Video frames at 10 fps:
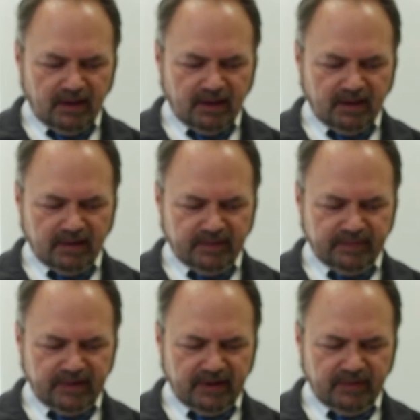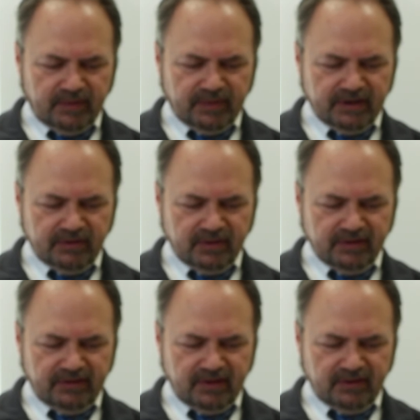But you
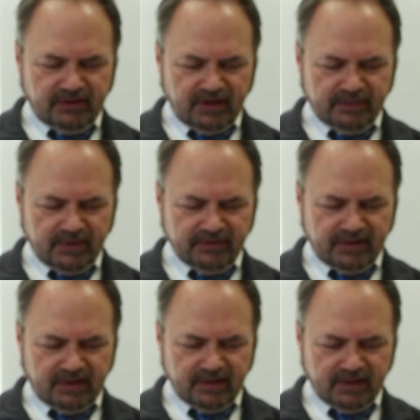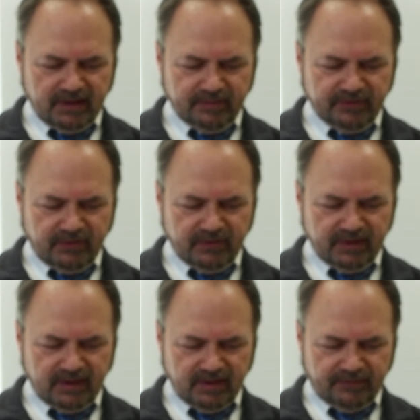can see that Shakespeare is setting it up so
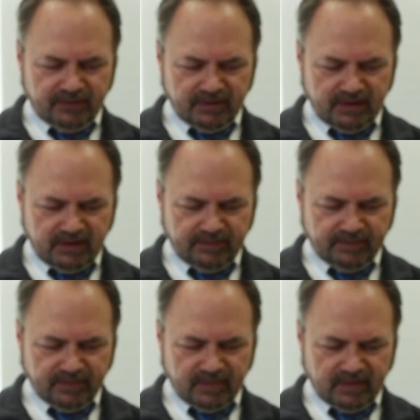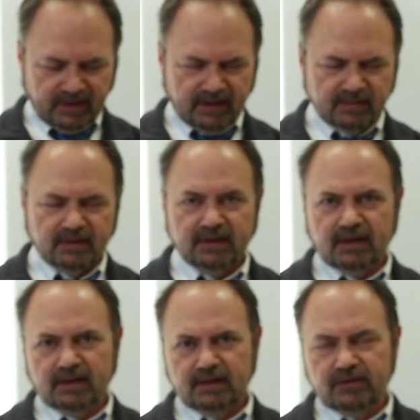carefully that,
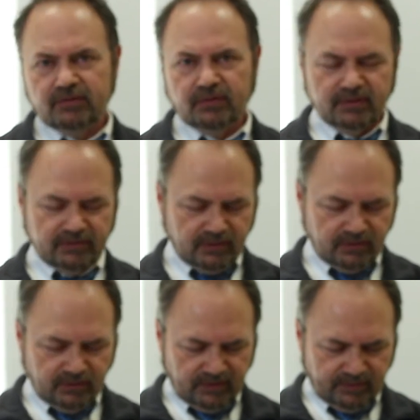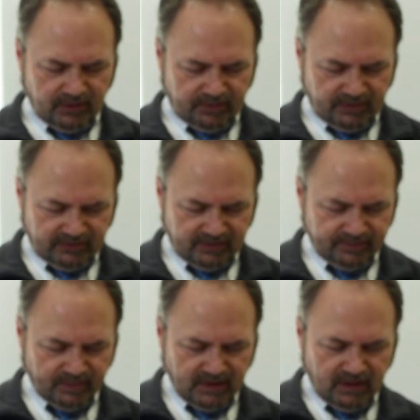again, he's doing so with a purpose.
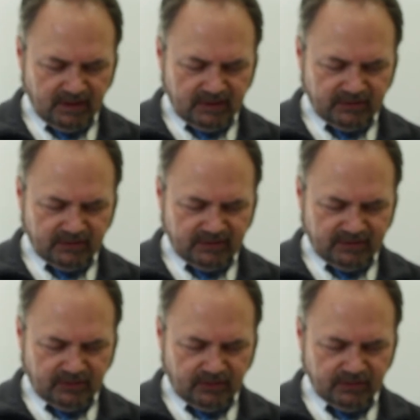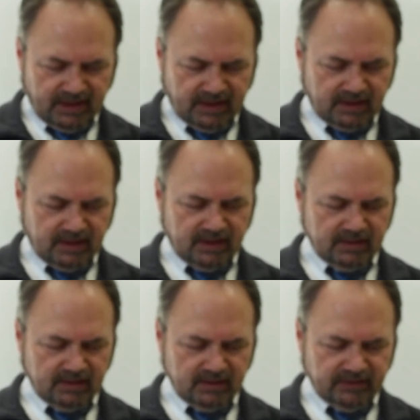So just hold that
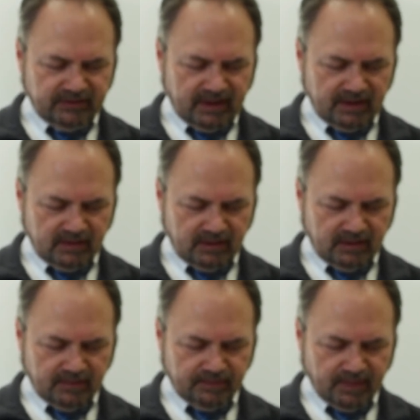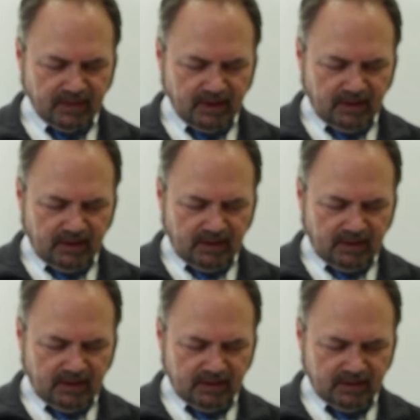on the side there,
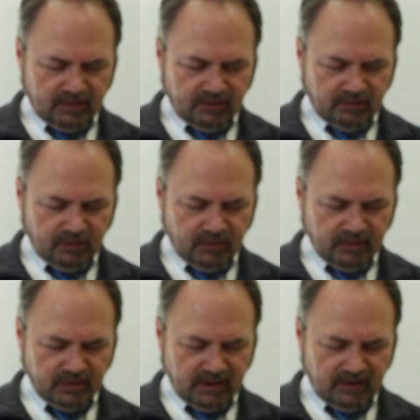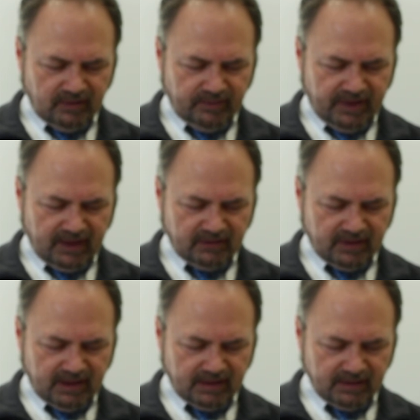and we'll get back to
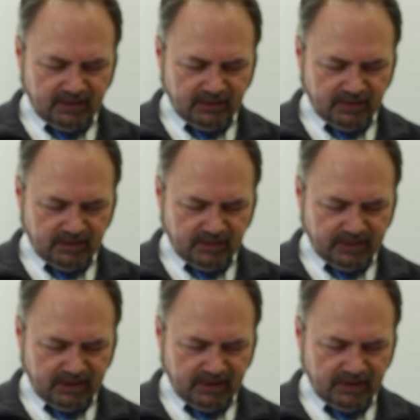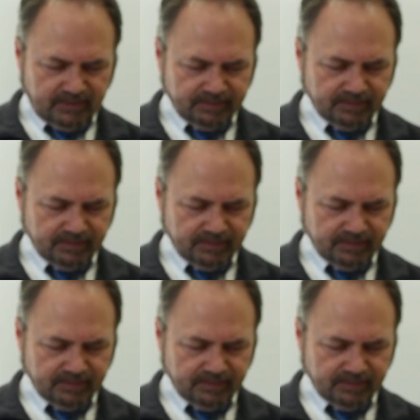that later in the play.